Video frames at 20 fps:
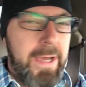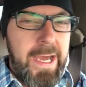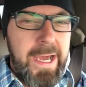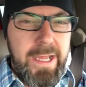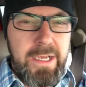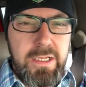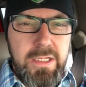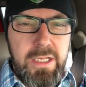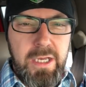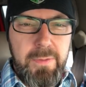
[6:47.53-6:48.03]

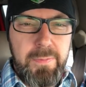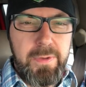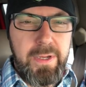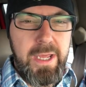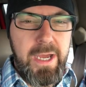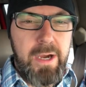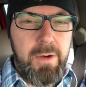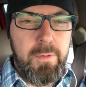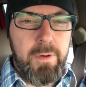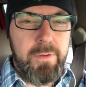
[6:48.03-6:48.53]
high in the
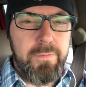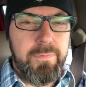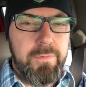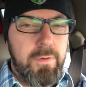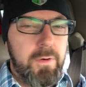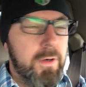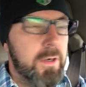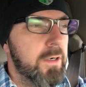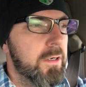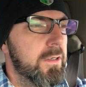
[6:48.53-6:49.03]
company I work
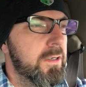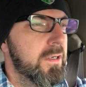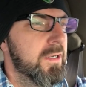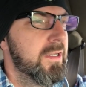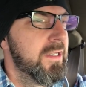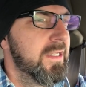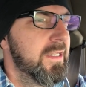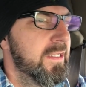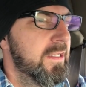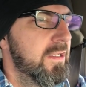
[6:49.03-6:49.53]
for,
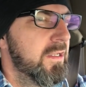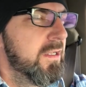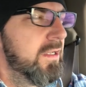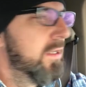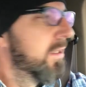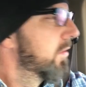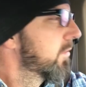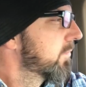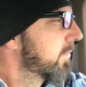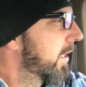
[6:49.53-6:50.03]

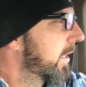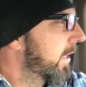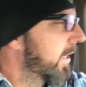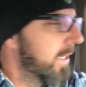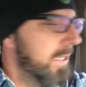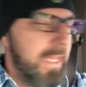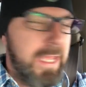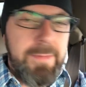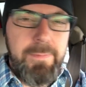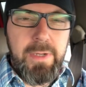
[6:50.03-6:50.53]
I'm not
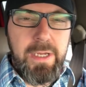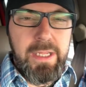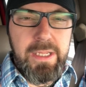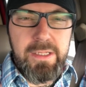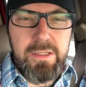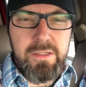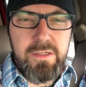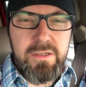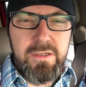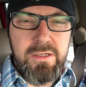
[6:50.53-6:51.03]
gonna name
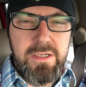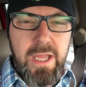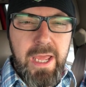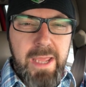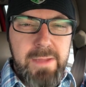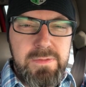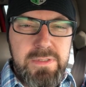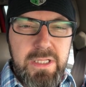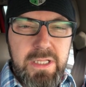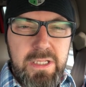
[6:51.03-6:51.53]
any
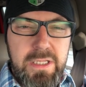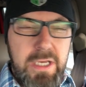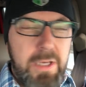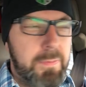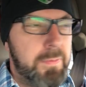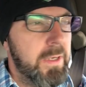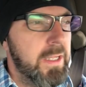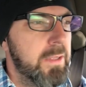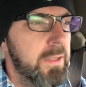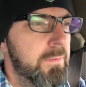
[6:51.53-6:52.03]
names of the
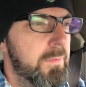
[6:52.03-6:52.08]
company,